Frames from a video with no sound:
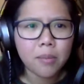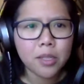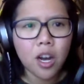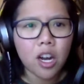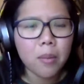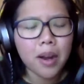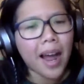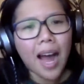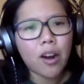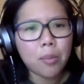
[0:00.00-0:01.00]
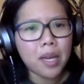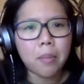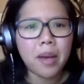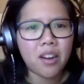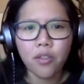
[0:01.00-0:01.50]
talk about how to be a
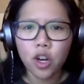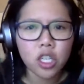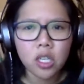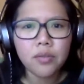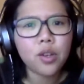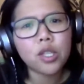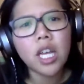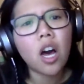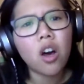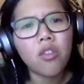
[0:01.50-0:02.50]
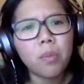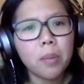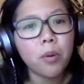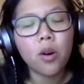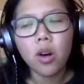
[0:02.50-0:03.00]
better version of yourself.
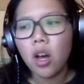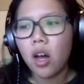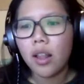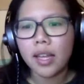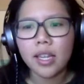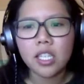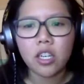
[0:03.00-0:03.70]
People like these